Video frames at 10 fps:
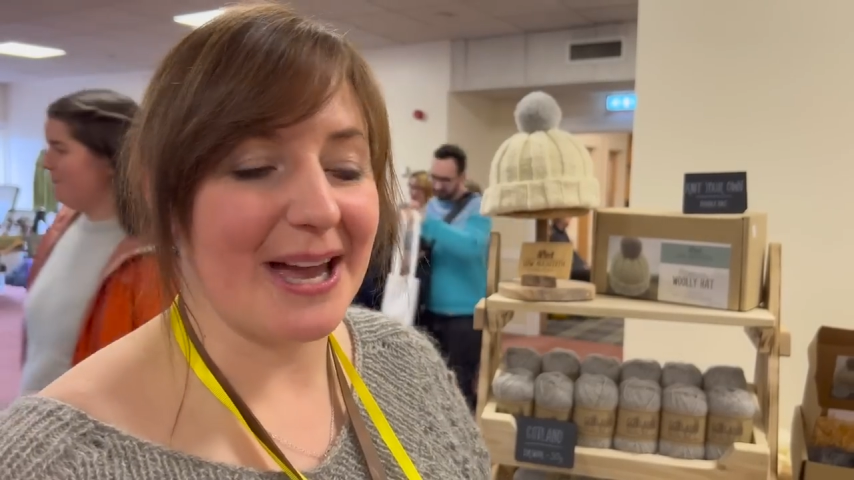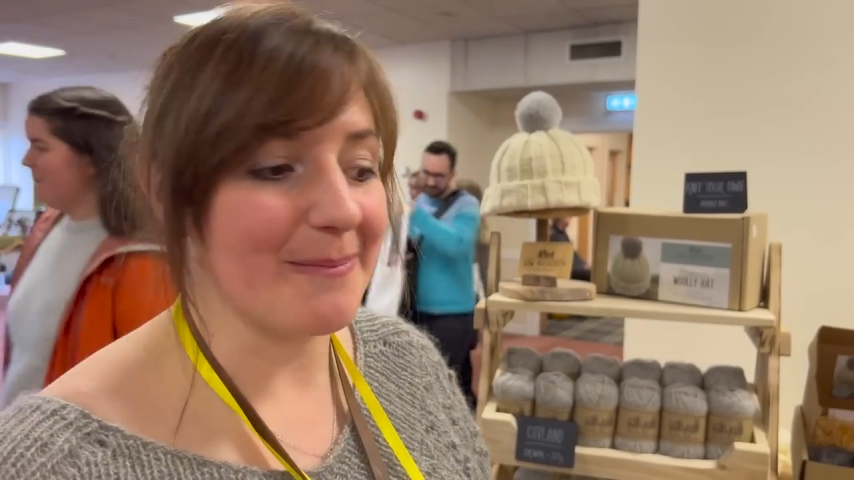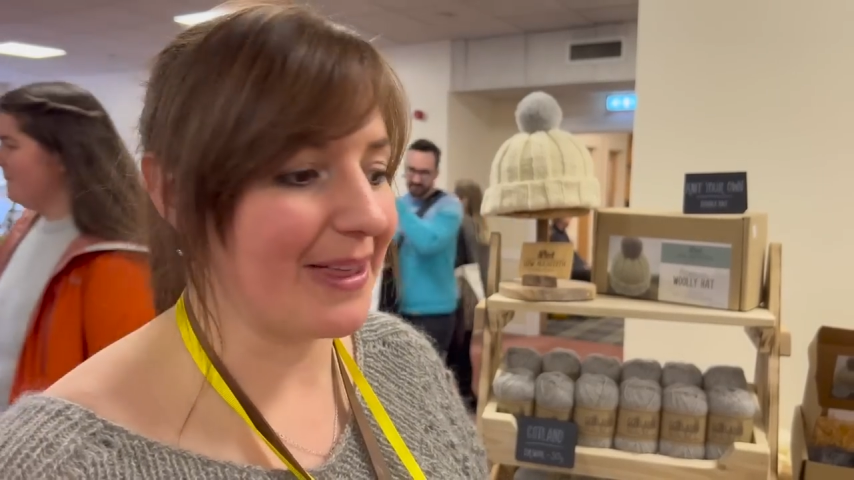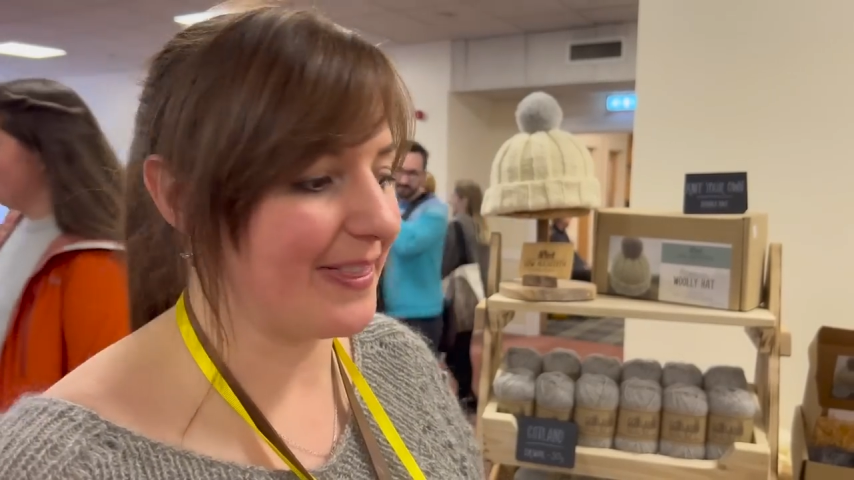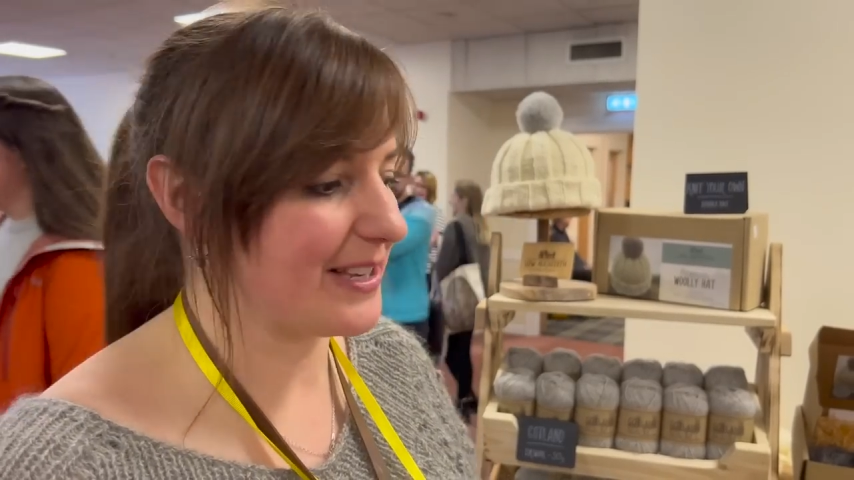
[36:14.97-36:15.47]

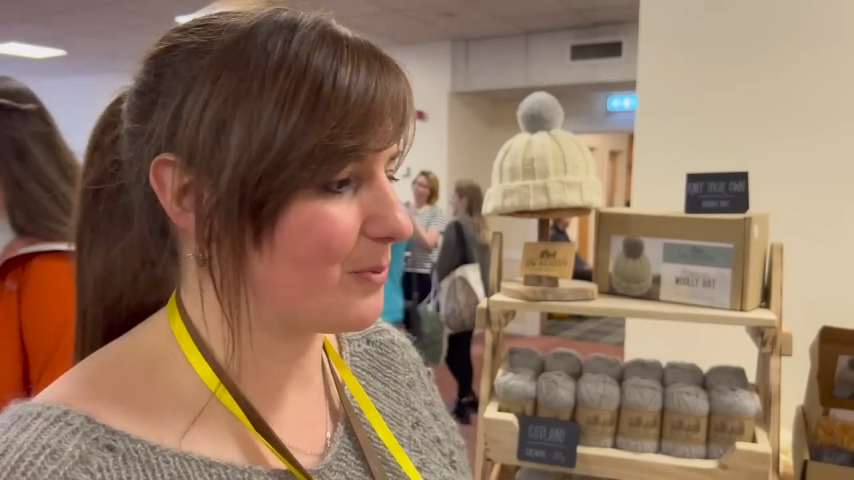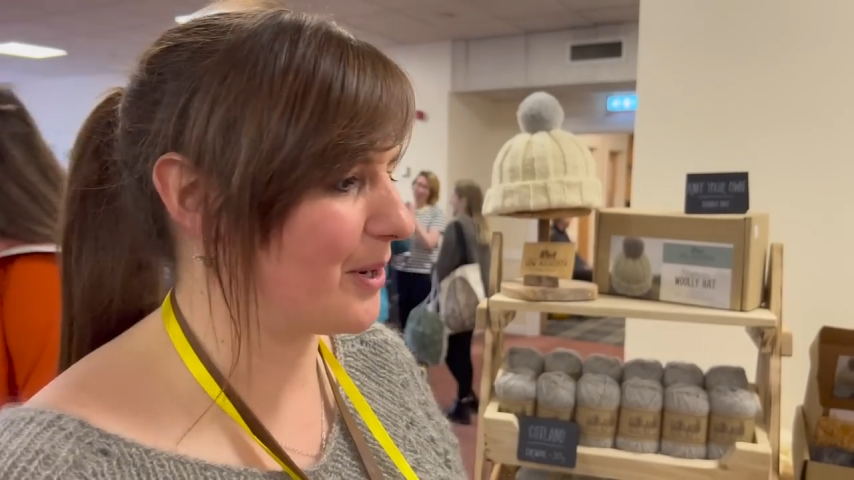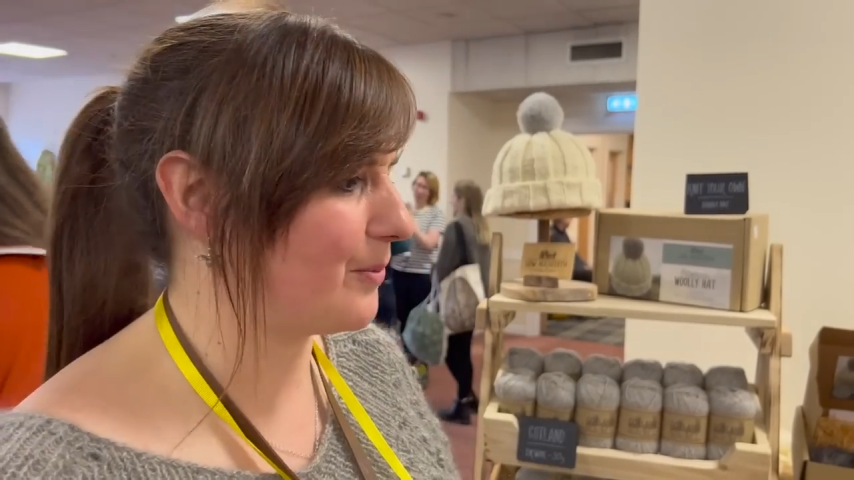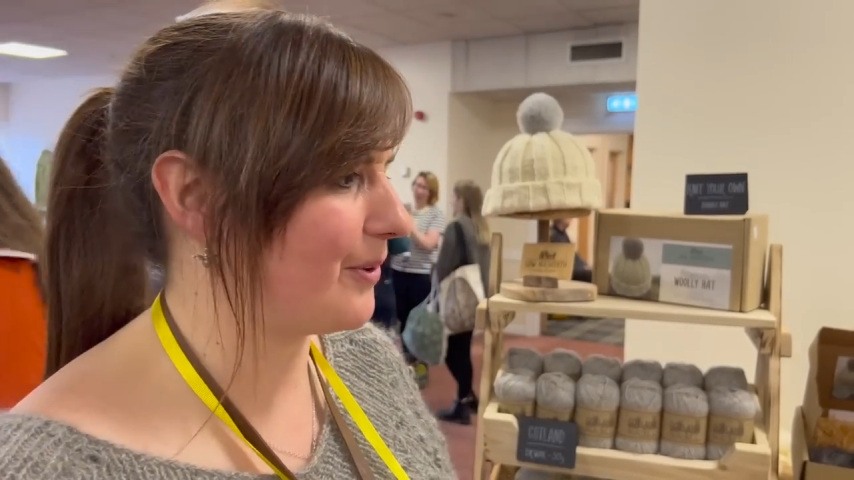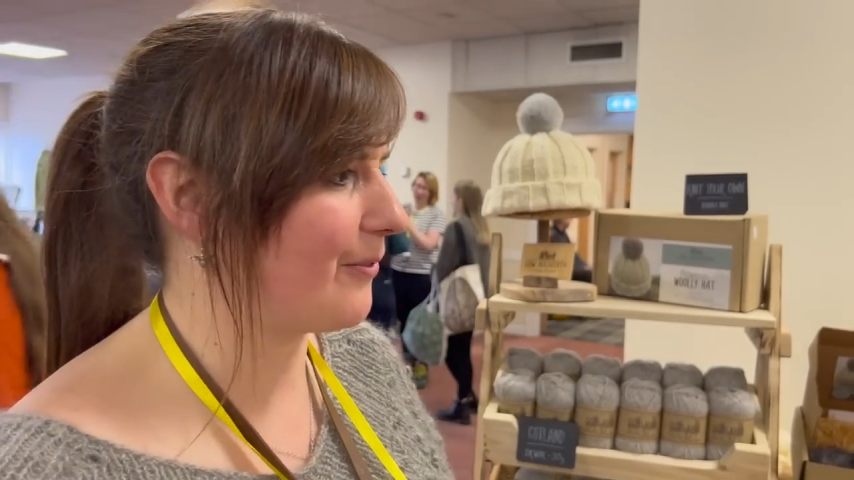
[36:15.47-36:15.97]
and that's
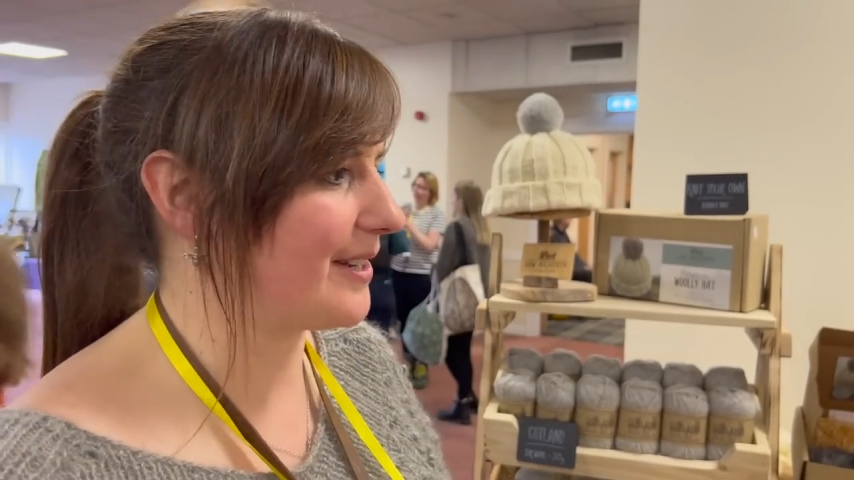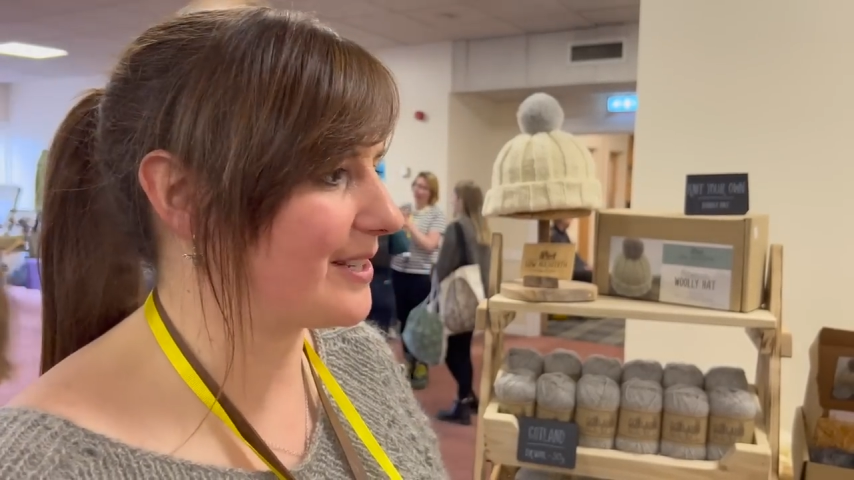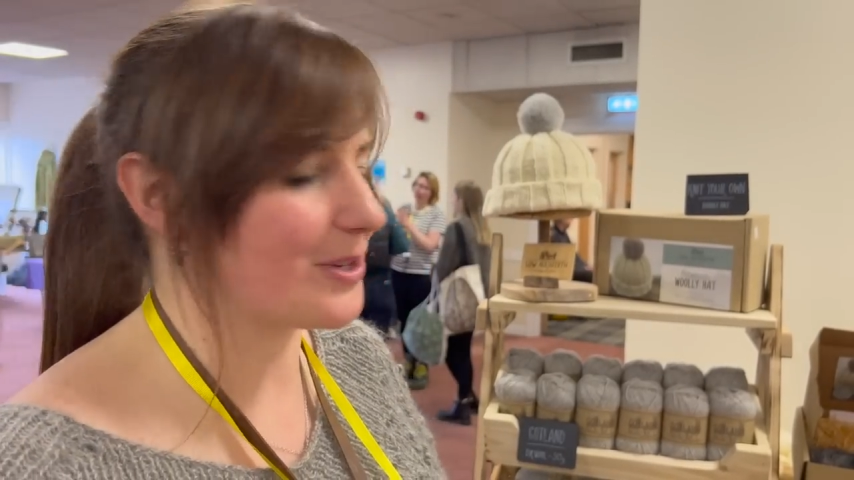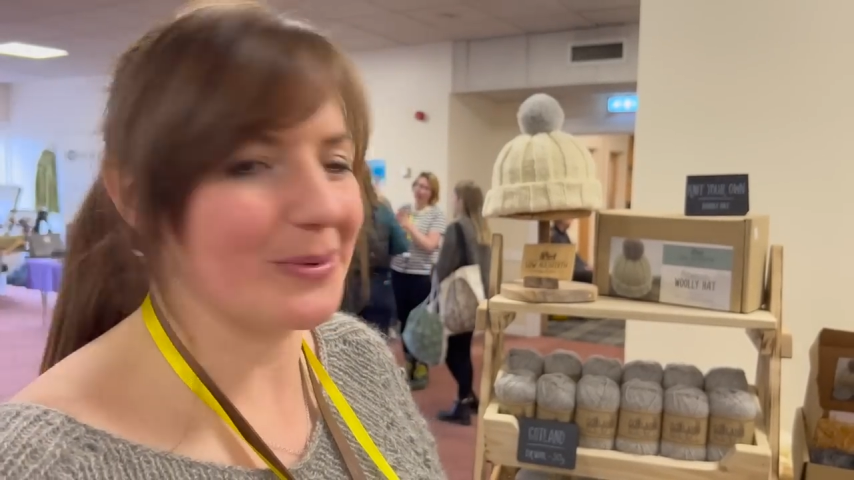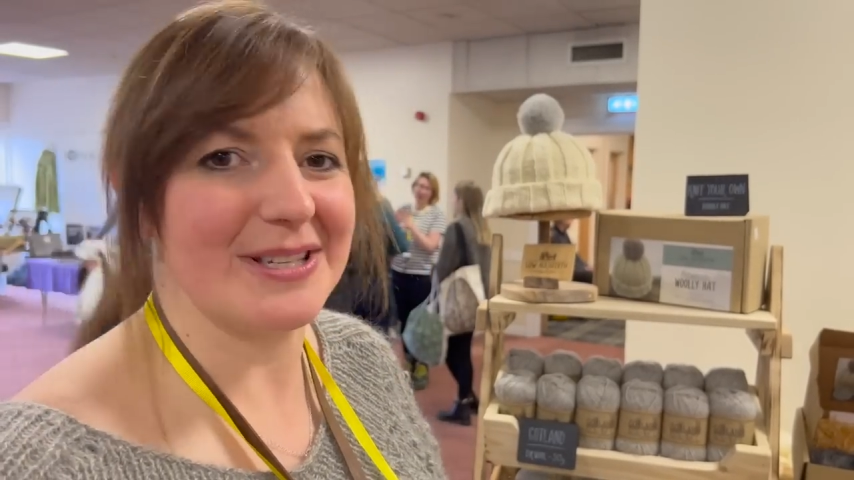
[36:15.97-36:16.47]
why we find it so